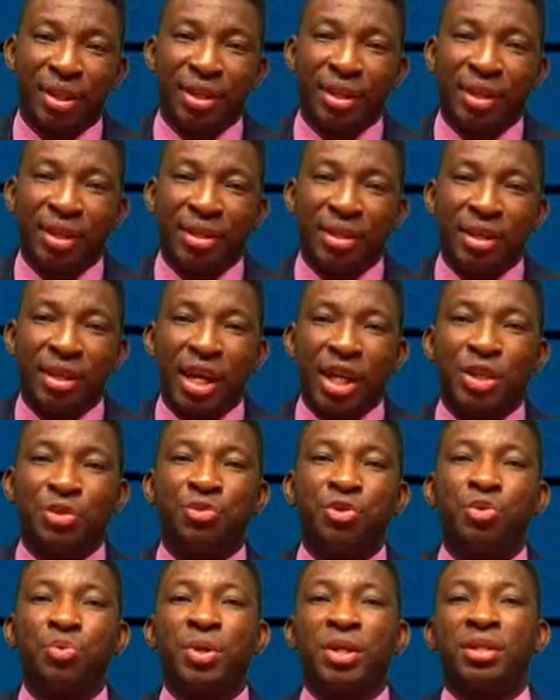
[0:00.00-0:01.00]
In the next
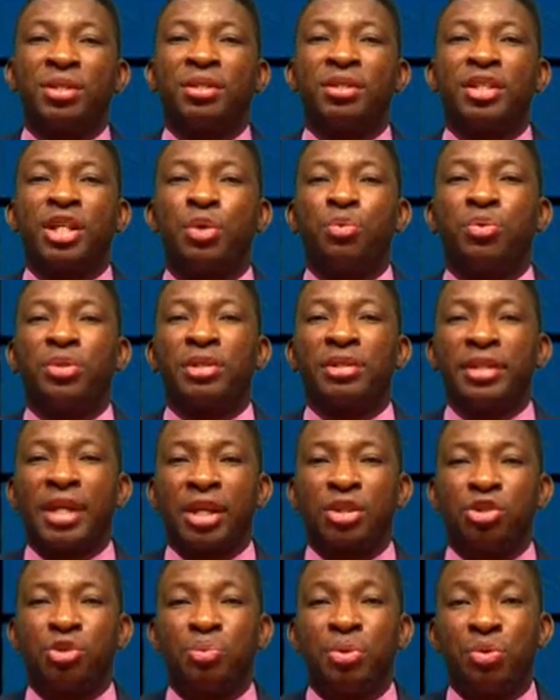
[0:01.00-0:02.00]
few weeks, there will start
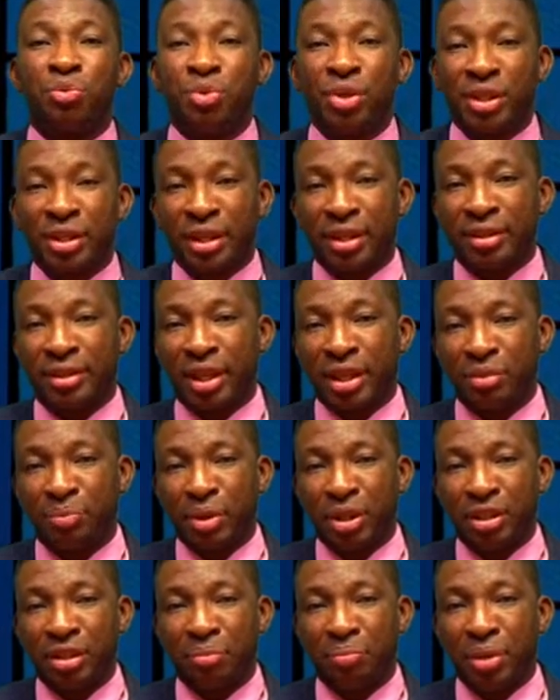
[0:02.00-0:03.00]
to be risk
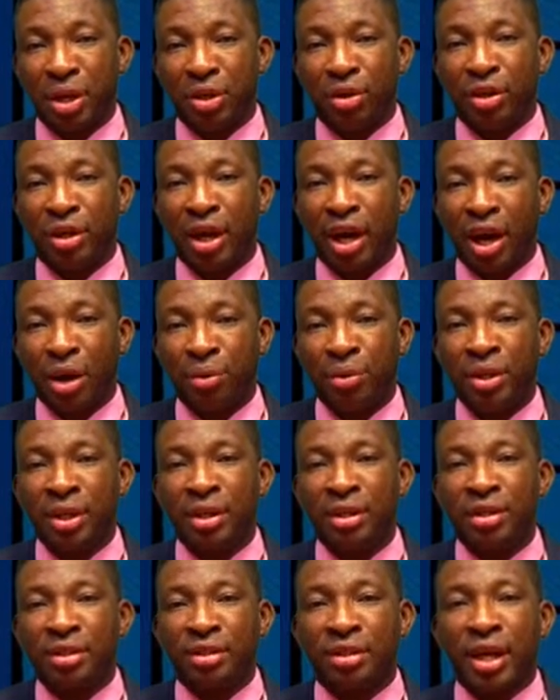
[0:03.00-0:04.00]
assessments made on how
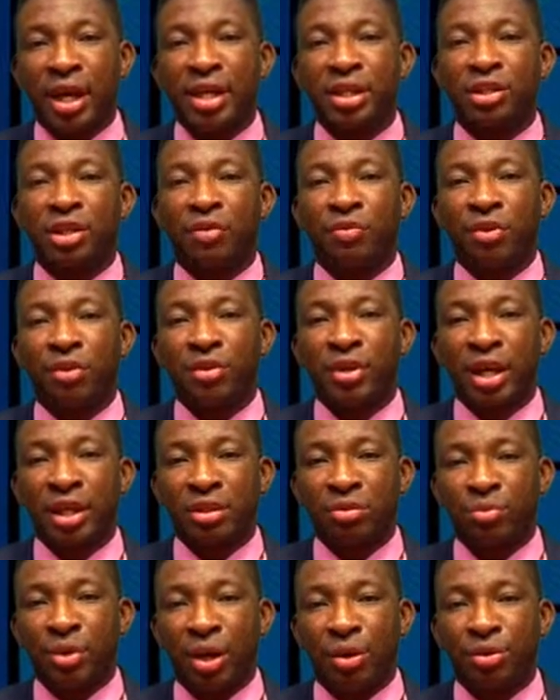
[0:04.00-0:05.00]
the size of the
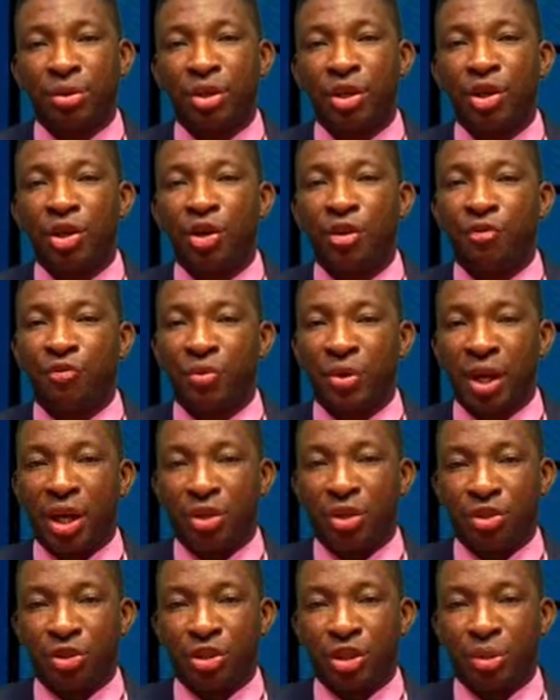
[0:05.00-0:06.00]
next round of
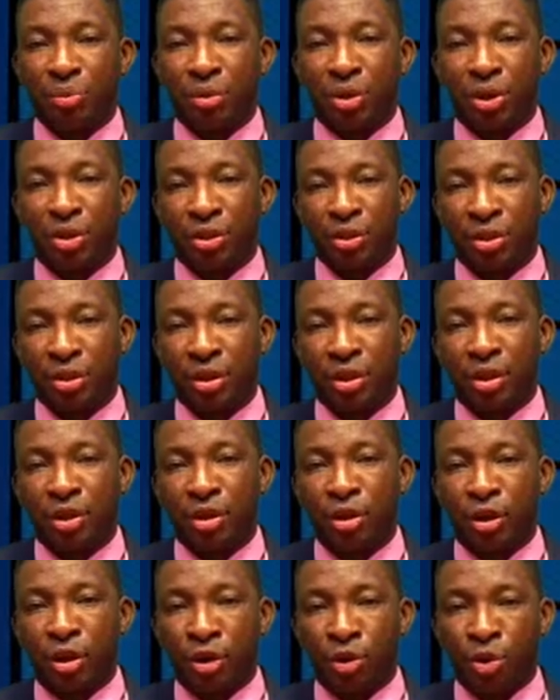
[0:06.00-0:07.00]
financial stimulus
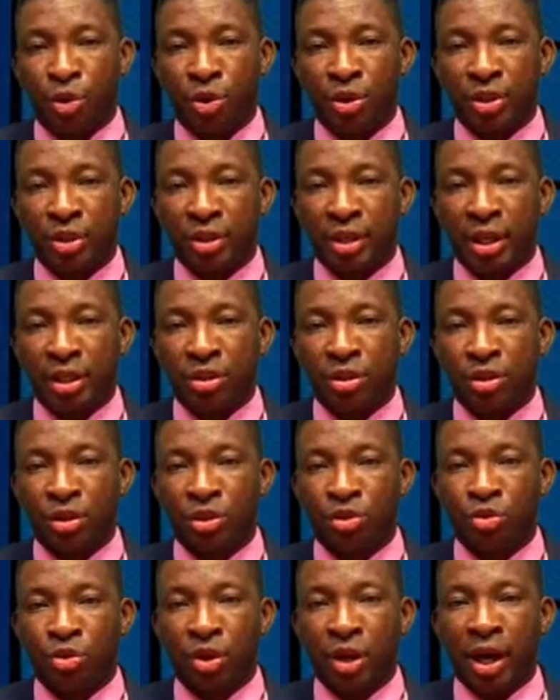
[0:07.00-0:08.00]
occurs, that's
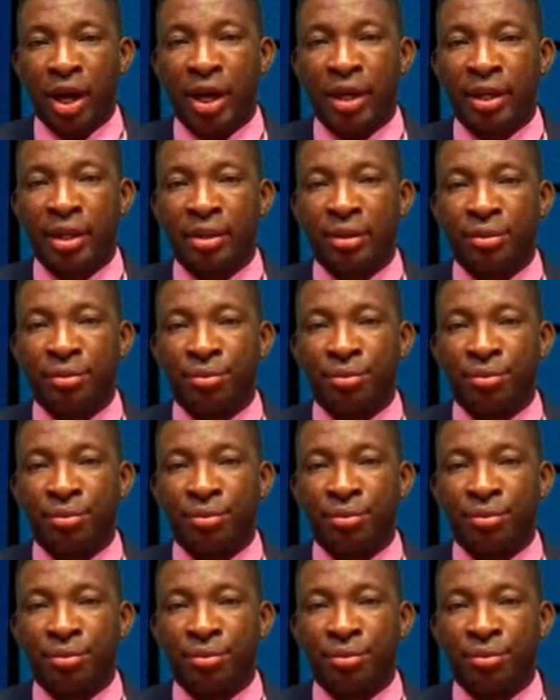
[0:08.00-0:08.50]
Stroker added.